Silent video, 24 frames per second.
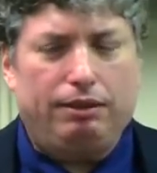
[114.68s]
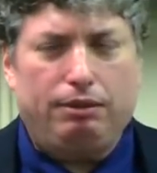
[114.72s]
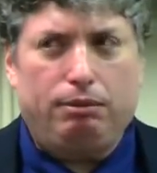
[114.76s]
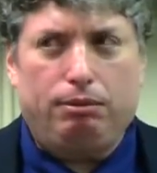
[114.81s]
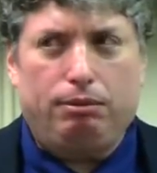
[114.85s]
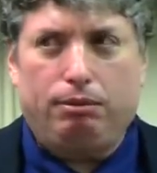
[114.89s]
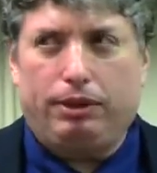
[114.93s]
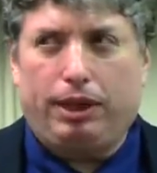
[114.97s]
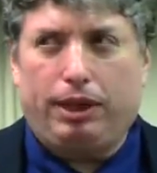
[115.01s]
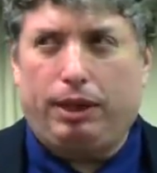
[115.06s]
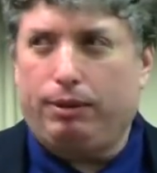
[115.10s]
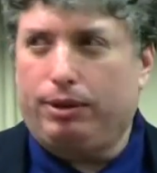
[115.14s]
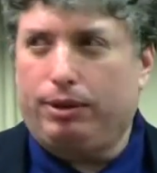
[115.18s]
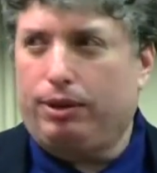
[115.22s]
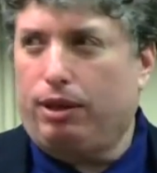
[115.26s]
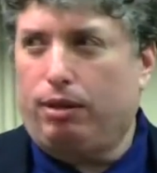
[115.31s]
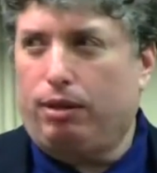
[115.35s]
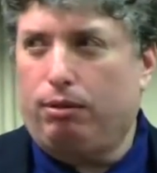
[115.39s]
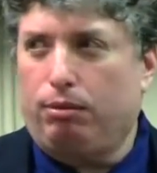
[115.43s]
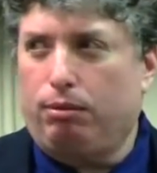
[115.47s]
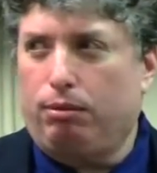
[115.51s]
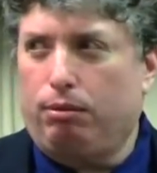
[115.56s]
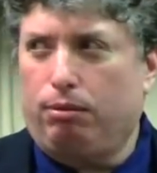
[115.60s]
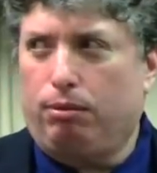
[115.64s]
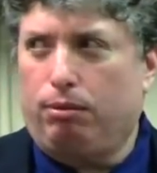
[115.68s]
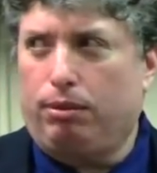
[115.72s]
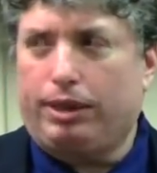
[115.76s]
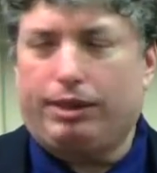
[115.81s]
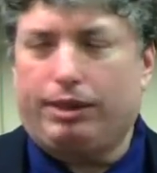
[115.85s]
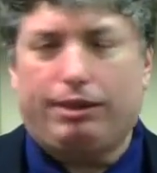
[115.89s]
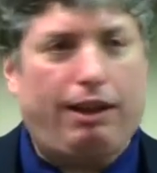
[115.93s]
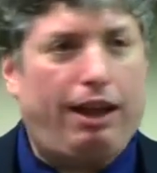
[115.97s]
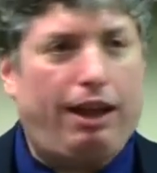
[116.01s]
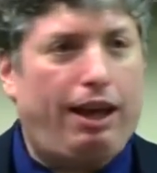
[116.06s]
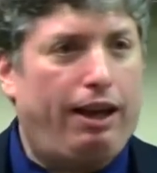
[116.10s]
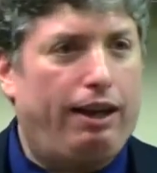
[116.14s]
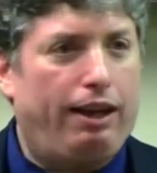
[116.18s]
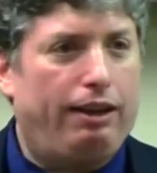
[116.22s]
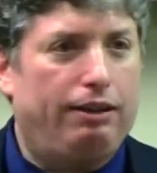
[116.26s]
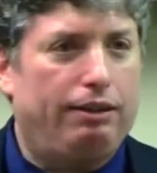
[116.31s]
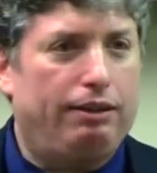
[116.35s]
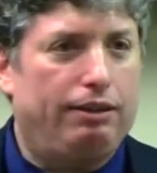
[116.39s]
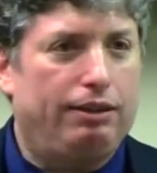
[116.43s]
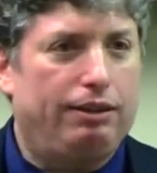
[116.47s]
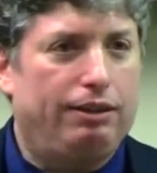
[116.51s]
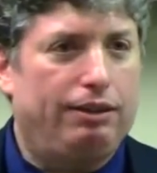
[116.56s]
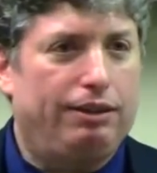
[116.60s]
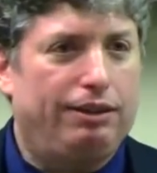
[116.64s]
they would go, what's that?
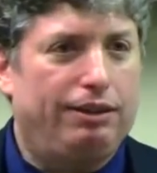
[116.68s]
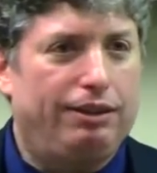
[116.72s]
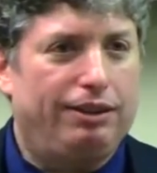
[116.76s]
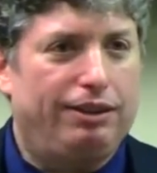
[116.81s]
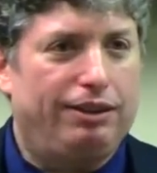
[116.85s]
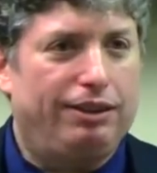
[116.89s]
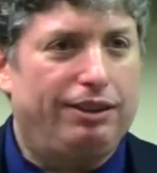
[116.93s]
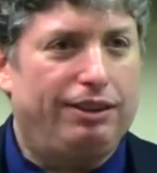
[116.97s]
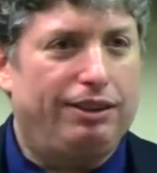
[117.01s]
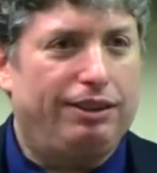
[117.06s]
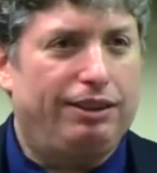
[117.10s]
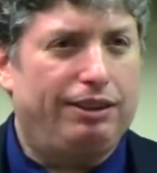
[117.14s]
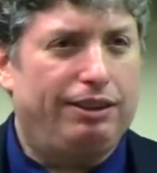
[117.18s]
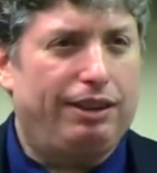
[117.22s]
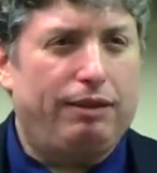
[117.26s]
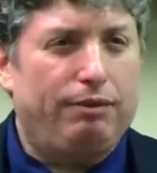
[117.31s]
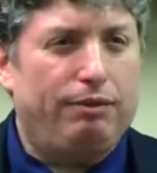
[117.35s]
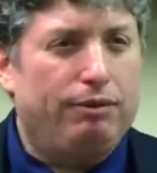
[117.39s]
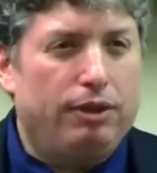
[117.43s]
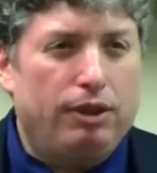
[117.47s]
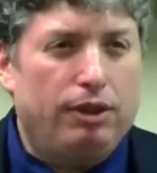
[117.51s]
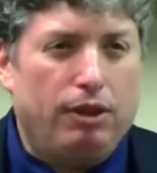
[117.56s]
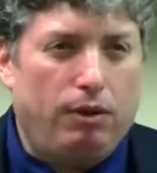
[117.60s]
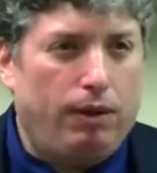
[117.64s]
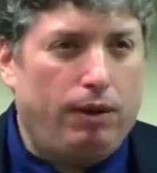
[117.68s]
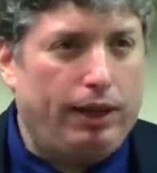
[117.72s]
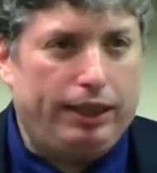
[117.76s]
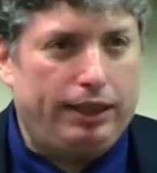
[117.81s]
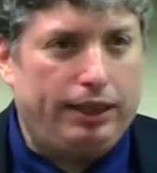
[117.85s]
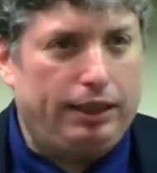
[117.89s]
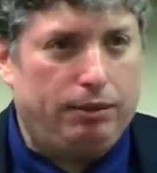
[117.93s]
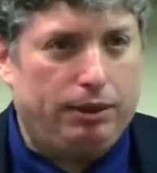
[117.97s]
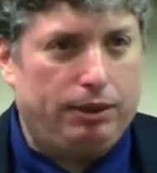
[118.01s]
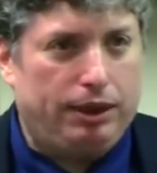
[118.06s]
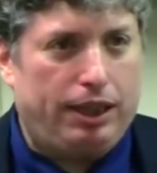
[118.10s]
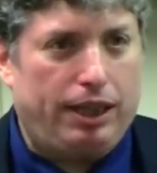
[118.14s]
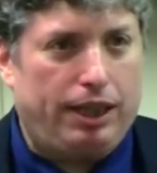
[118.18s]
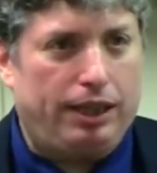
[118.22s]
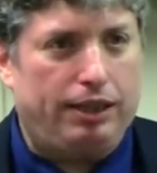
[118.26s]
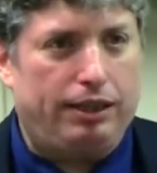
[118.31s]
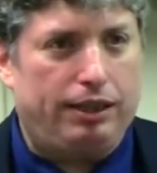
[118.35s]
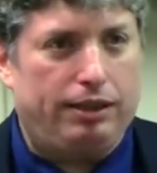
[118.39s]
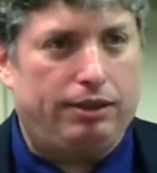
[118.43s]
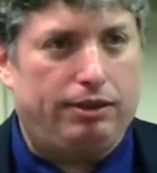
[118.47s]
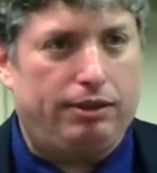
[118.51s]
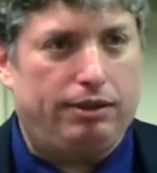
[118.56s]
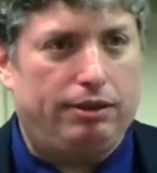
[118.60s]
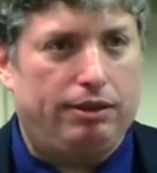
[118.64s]
I have no idea what that
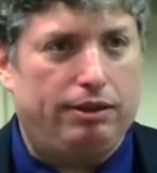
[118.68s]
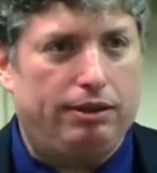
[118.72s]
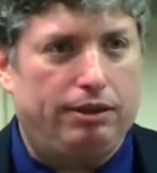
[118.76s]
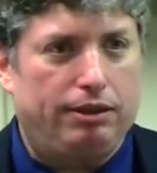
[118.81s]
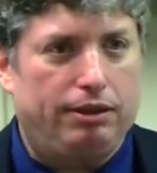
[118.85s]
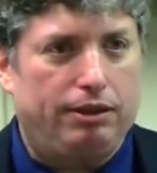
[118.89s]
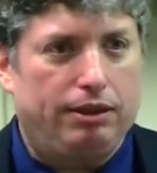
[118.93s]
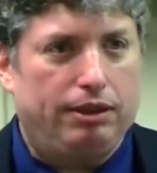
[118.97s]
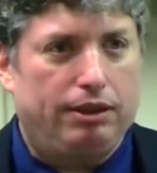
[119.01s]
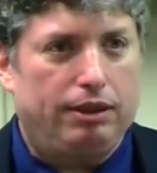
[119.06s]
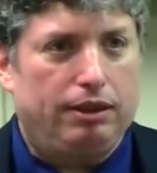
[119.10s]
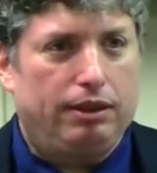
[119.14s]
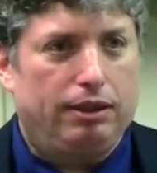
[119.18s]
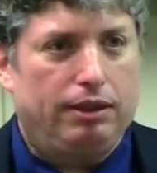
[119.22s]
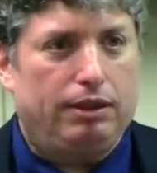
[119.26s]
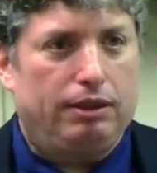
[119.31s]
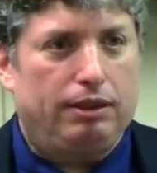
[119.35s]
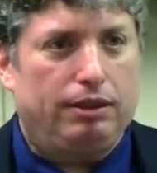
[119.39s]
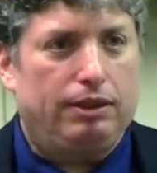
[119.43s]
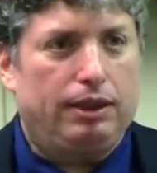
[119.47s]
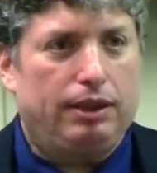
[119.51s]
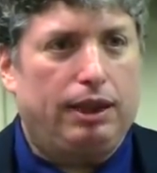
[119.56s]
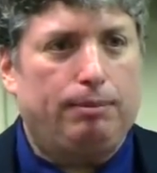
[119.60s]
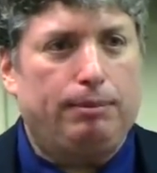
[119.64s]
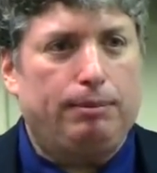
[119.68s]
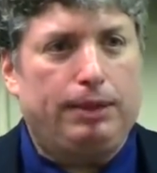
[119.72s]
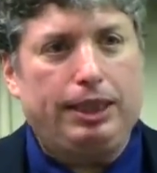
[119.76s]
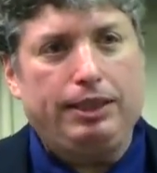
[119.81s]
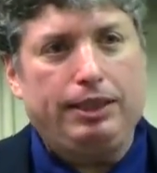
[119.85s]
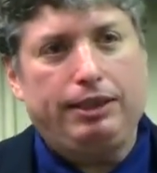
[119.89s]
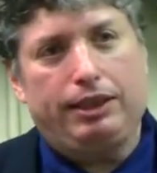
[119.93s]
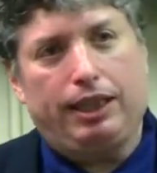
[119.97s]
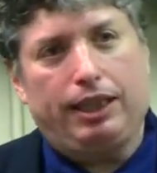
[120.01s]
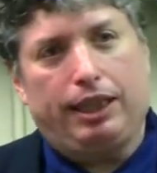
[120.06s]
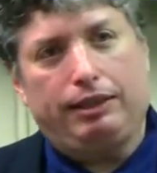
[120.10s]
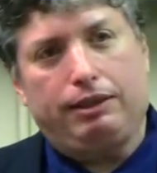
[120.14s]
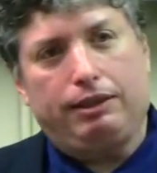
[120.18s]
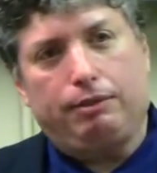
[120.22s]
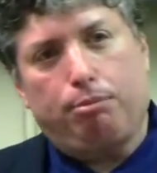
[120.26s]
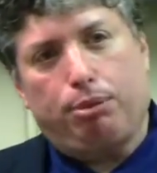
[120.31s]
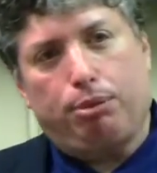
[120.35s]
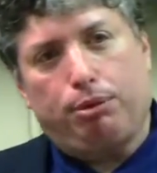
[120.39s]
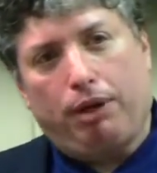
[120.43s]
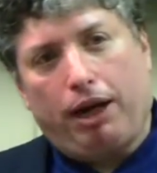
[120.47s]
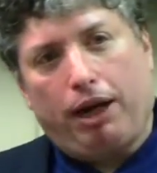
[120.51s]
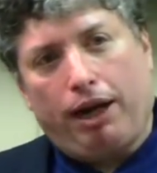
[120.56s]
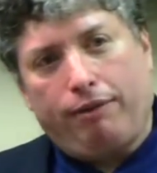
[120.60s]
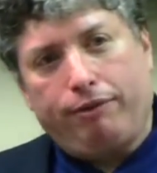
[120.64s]
is. That means that
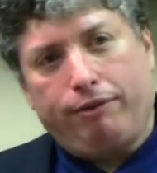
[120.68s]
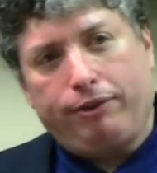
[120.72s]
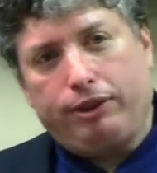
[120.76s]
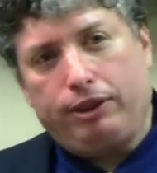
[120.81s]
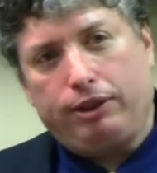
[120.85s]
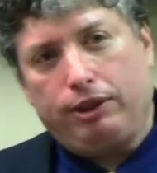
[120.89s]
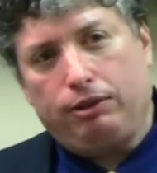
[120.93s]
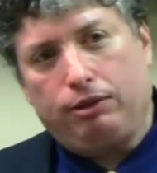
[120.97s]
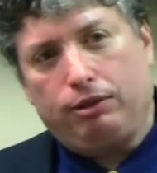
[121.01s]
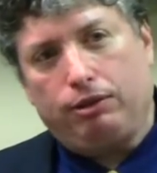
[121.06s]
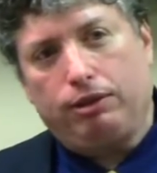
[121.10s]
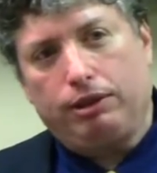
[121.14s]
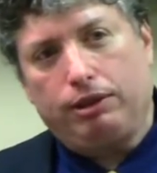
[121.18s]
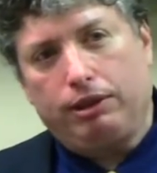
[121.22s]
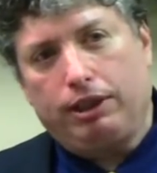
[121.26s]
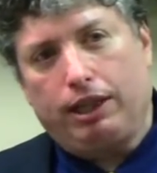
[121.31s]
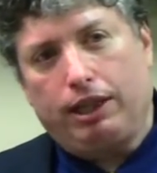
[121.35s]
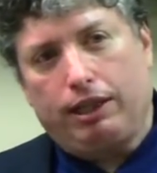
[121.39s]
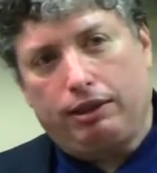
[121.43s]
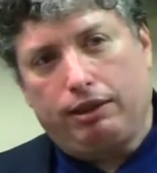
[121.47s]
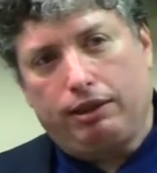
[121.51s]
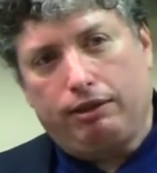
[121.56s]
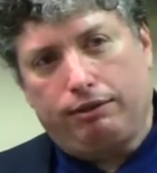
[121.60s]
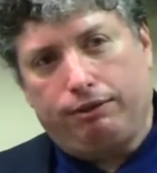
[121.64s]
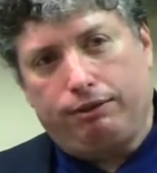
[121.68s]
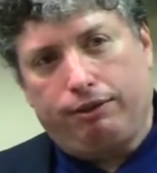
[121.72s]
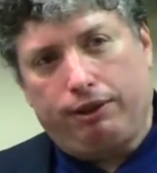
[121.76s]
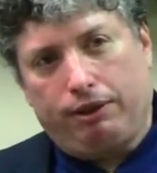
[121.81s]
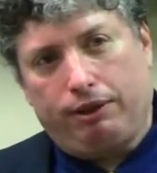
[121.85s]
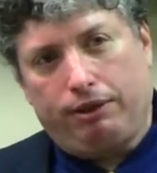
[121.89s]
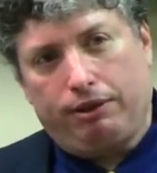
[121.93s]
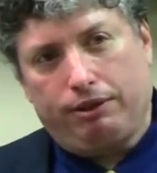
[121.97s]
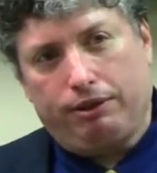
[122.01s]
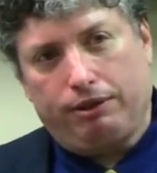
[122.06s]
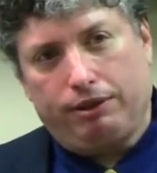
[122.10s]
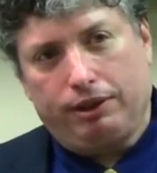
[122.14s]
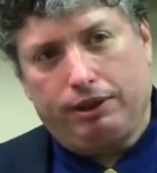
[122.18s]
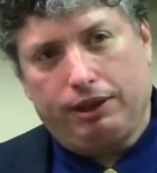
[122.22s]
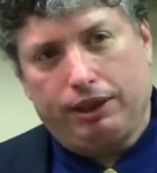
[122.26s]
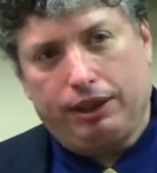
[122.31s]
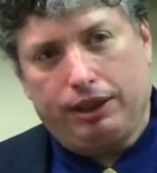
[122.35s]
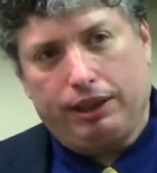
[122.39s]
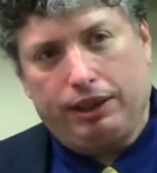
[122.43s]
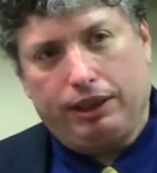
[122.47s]
prophecy could not unfold.